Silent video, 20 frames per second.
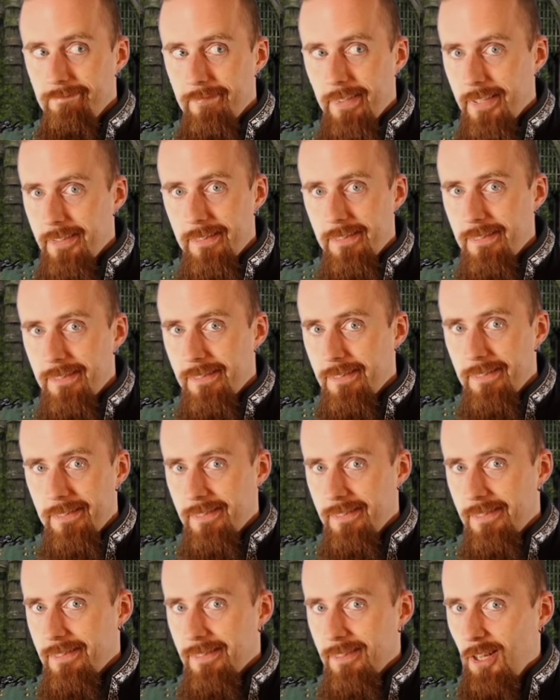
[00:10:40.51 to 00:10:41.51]

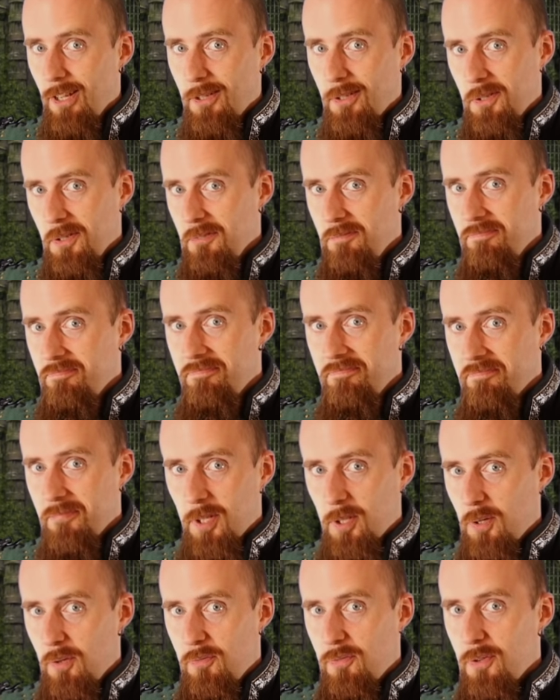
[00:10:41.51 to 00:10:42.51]
That's not good.
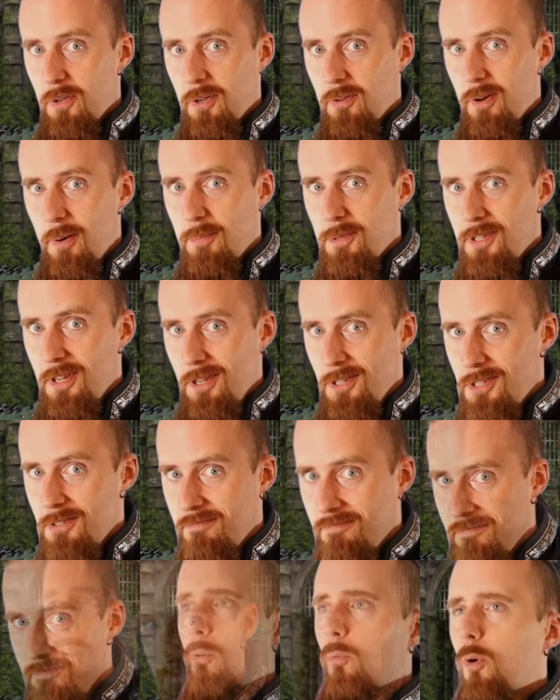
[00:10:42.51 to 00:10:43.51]
Not good for your
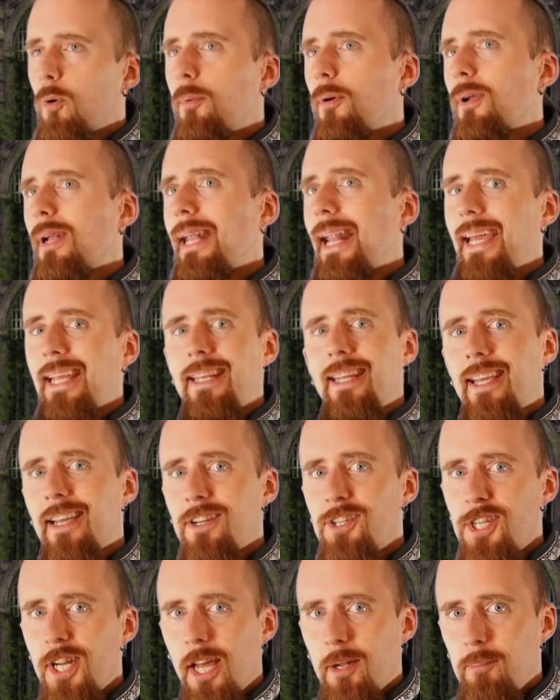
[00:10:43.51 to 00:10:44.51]
reputation. What about lightning
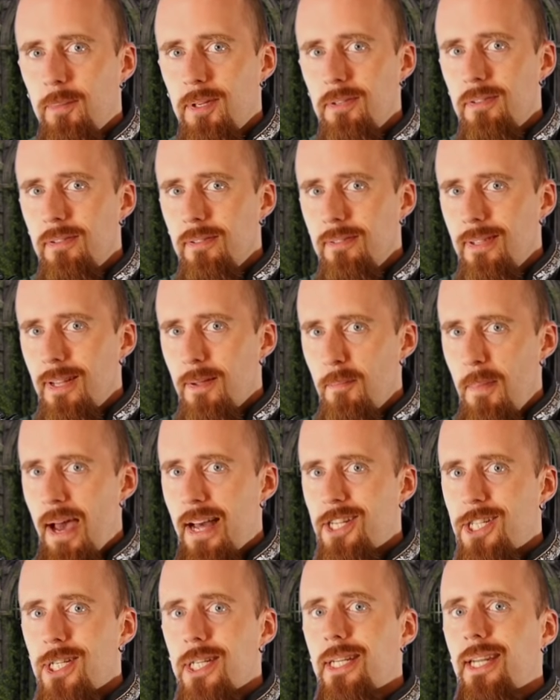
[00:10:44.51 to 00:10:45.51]
enchantment?
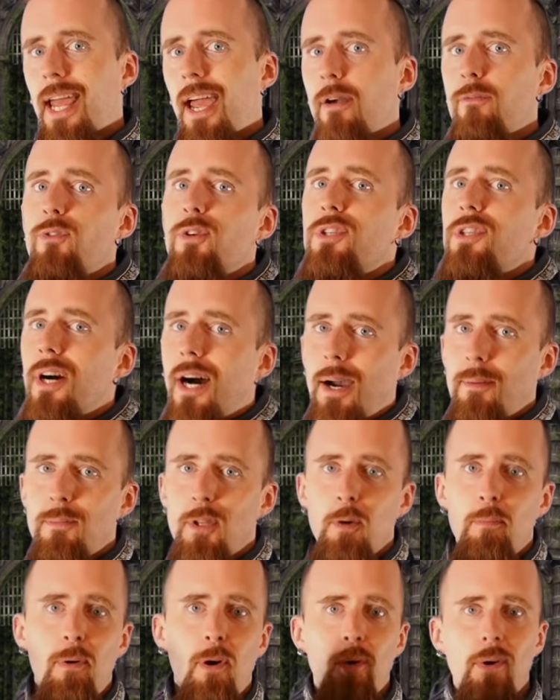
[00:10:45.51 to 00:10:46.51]
Imagine every time
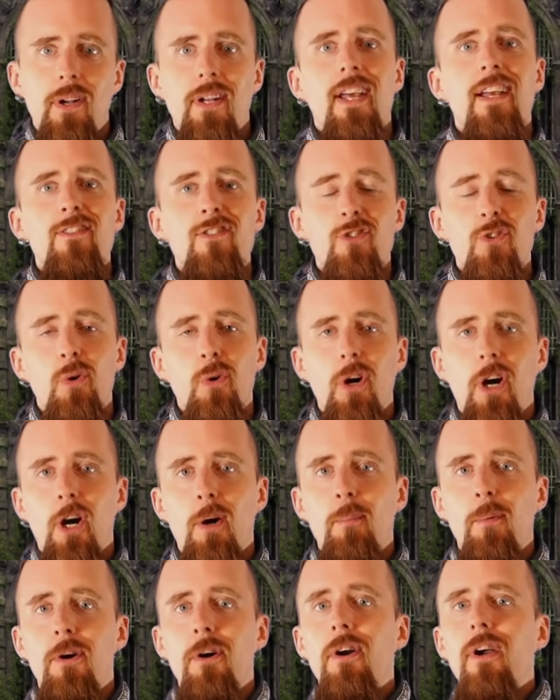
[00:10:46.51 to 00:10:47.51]
the opponent hits your
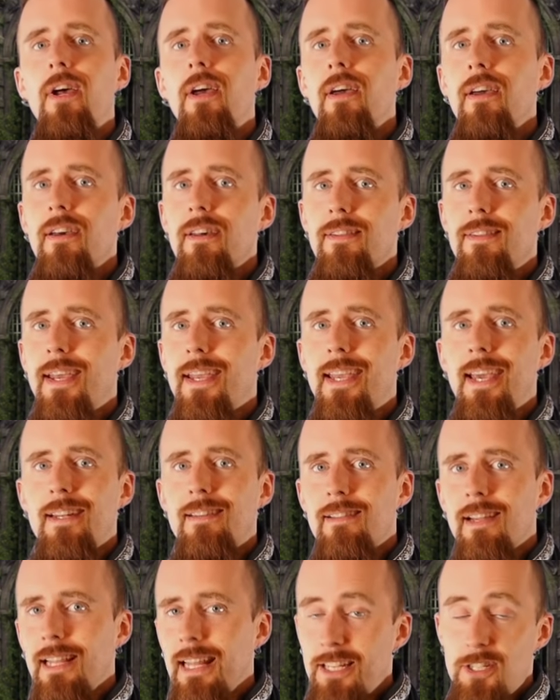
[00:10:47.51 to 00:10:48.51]
armor, they
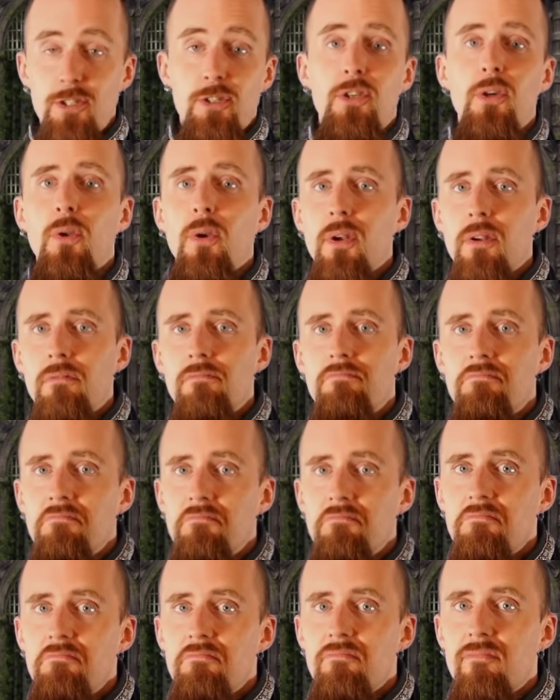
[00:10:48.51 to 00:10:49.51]
get electrocuted.
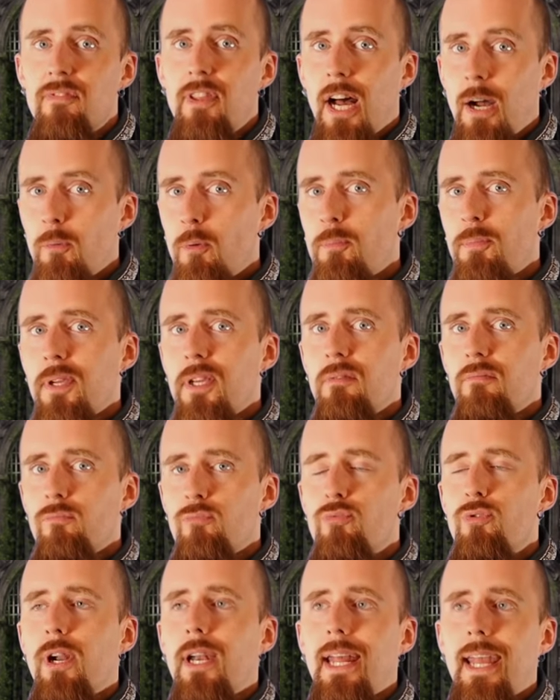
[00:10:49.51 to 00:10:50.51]
That would be
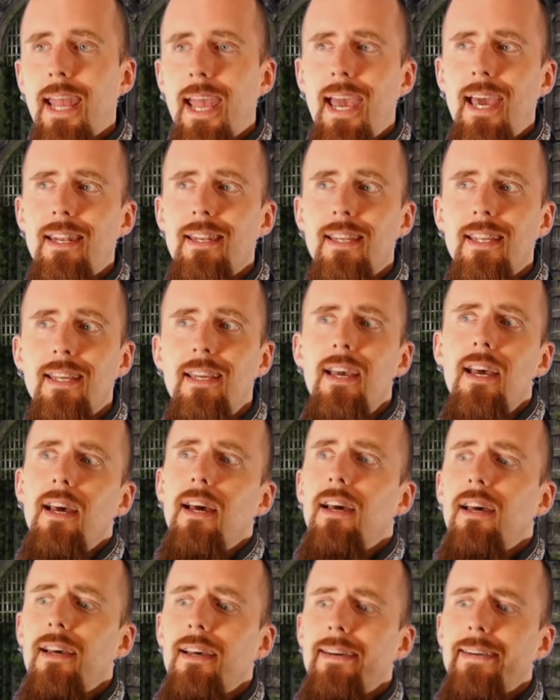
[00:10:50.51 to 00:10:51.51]
really handy,
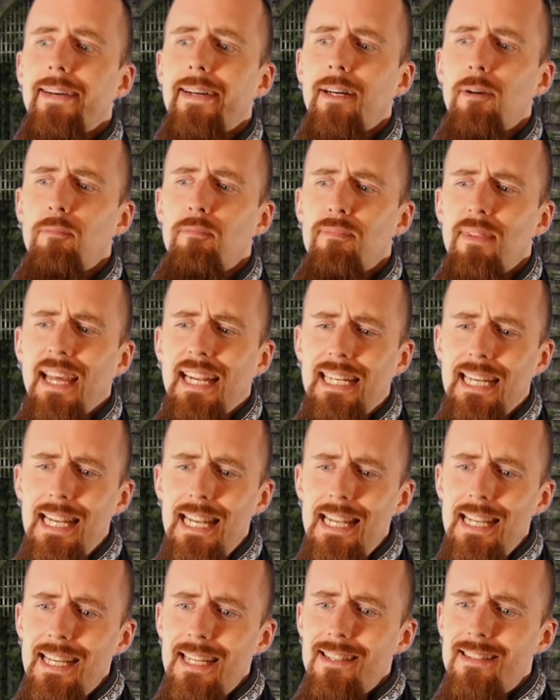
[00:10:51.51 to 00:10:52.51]
at
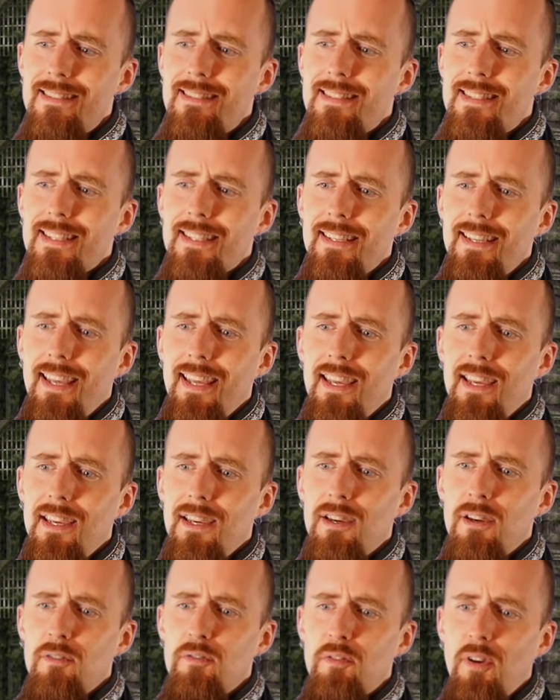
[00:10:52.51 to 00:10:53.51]
least
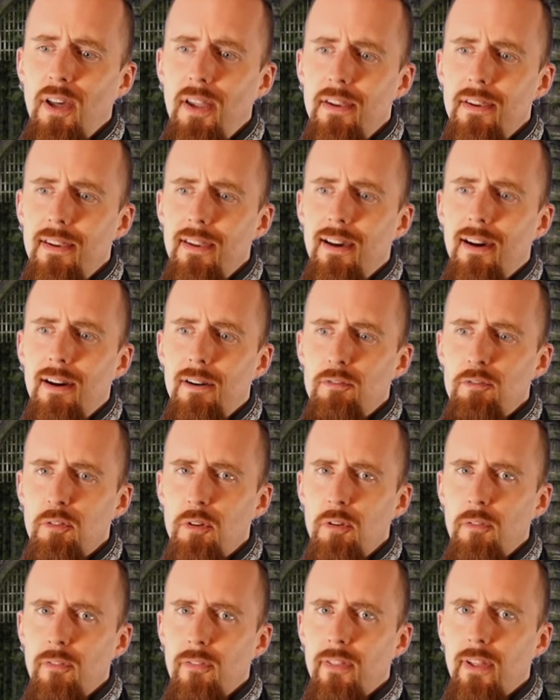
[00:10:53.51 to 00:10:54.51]
if enough
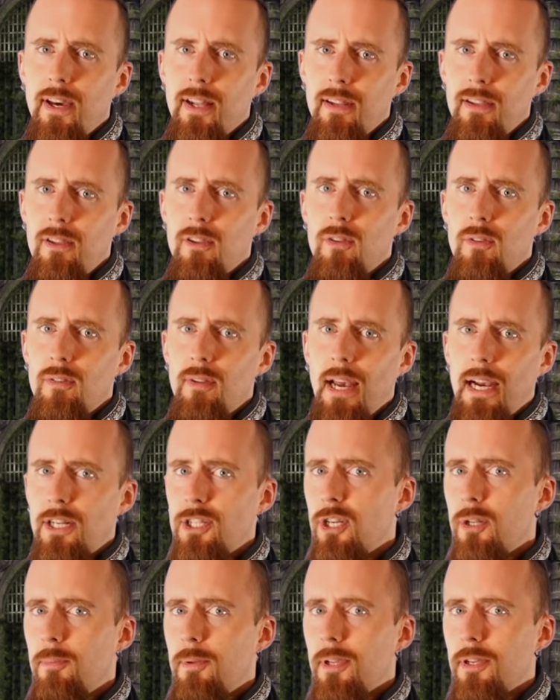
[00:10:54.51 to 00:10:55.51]
of that is
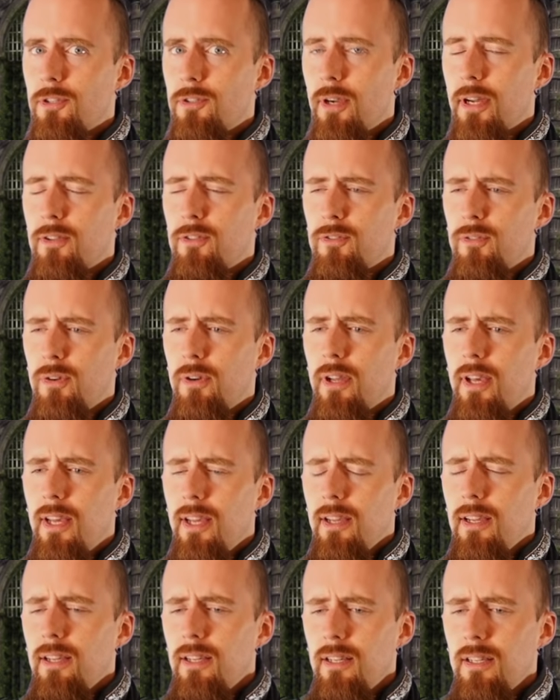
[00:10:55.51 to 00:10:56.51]
actually being transferred.
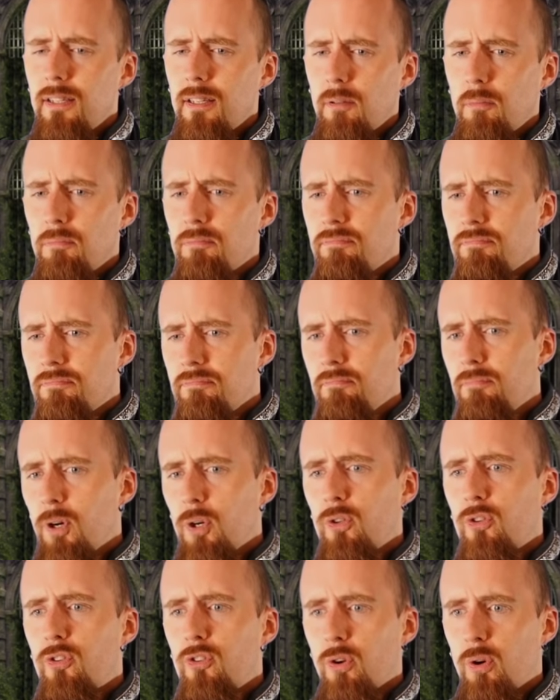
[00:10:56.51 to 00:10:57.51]

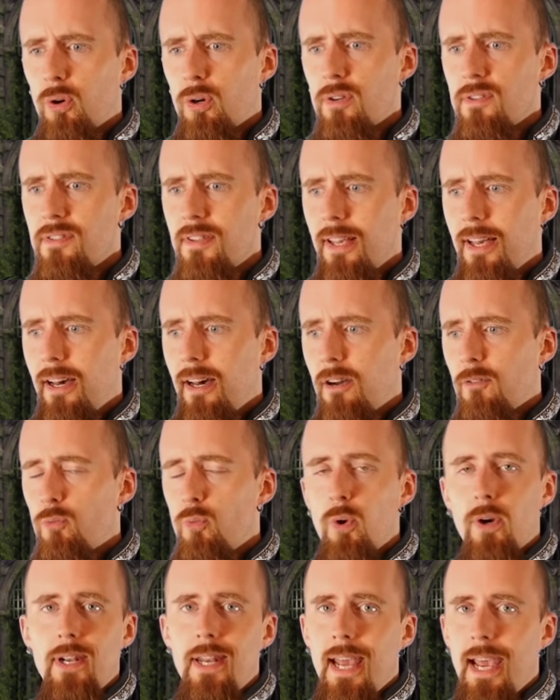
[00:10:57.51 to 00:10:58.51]
Most swords have
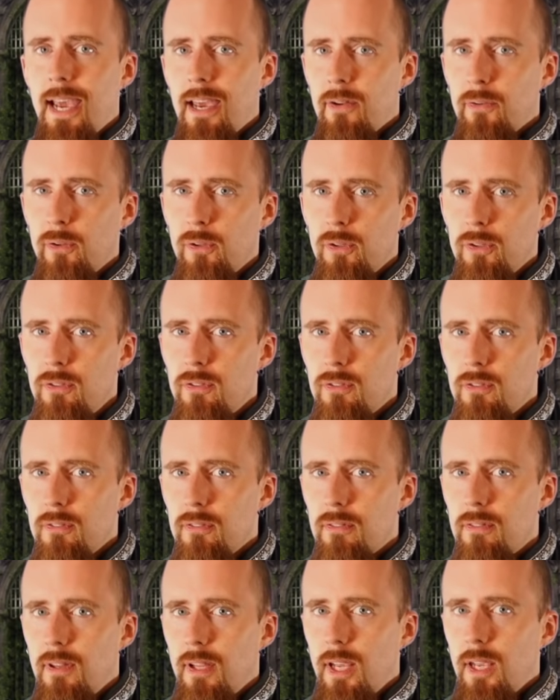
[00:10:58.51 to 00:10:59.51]
wooden
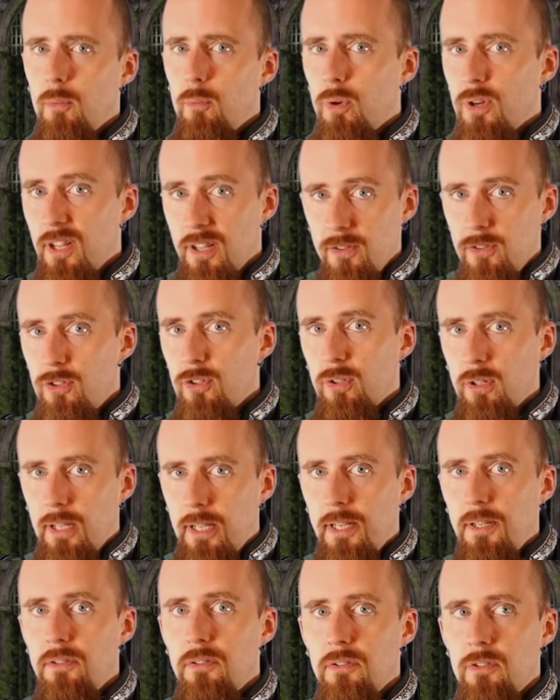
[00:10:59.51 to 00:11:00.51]
handles. They would
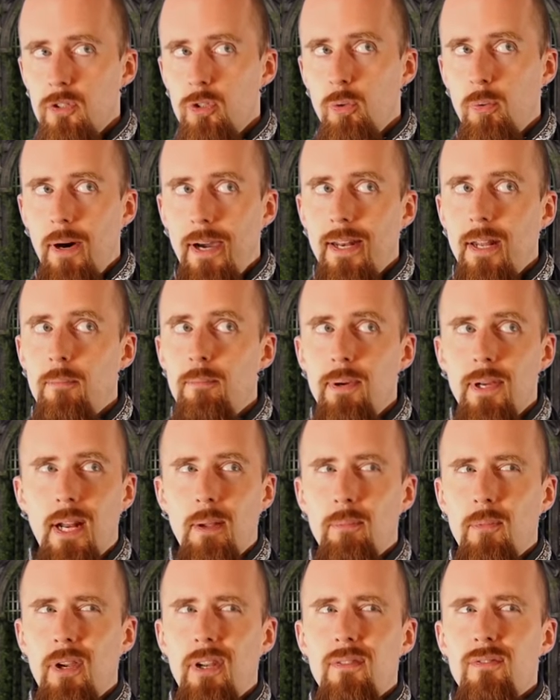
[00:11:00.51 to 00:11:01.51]
insulate quite a bit.
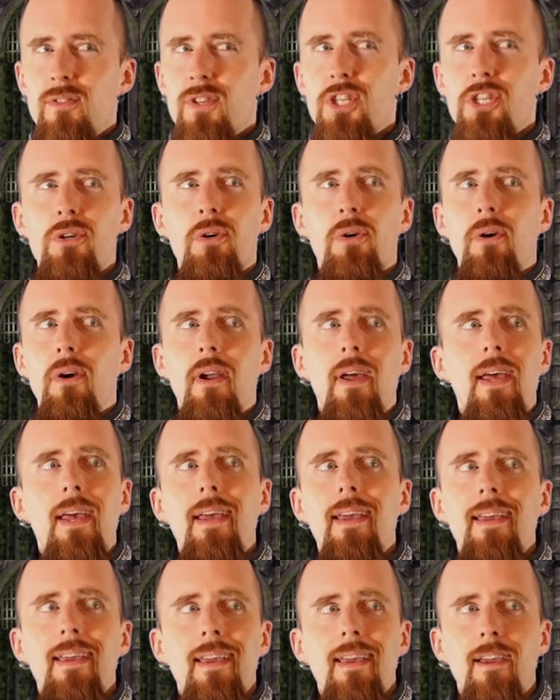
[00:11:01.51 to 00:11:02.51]
I'm not even sure
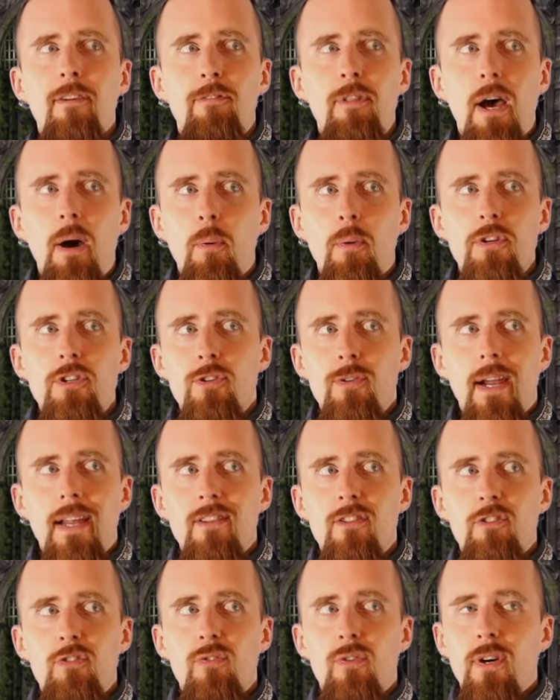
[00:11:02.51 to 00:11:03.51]
if that would
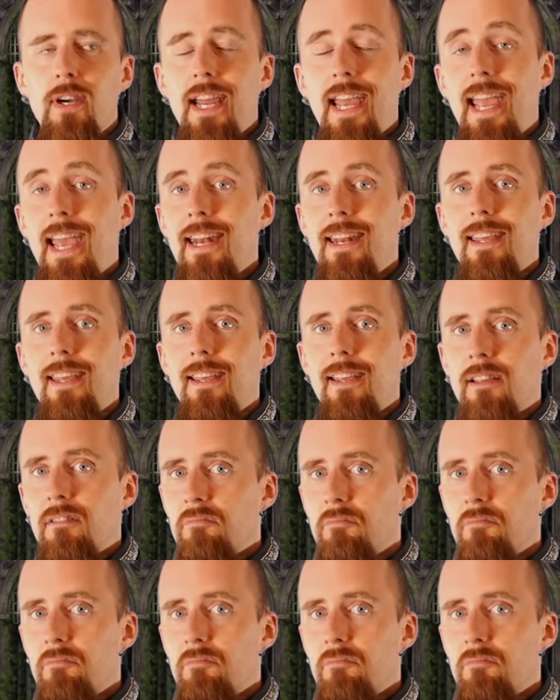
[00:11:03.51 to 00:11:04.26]
transfer any